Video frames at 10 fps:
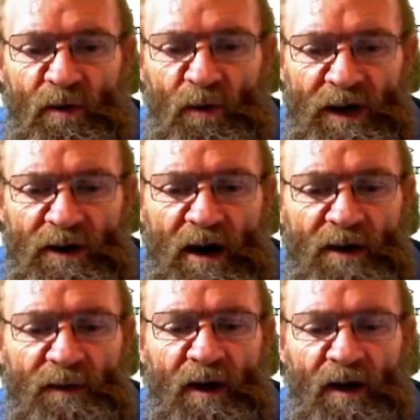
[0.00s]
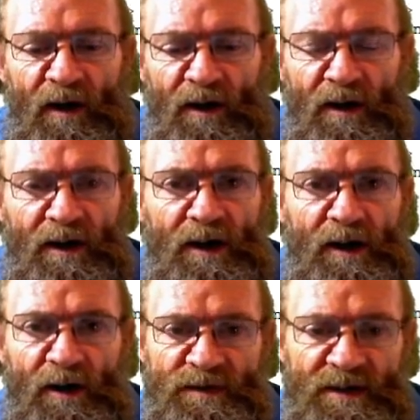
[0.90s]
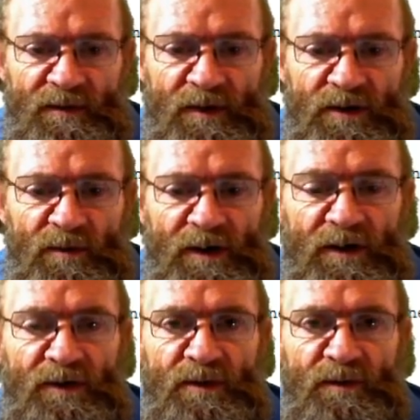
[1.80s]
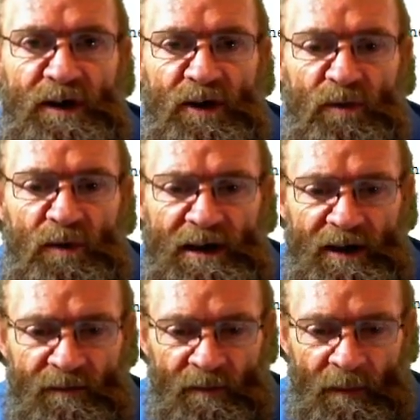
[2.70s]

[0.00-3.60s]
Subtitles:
where you have a lot of stuff that you want to do very quickly.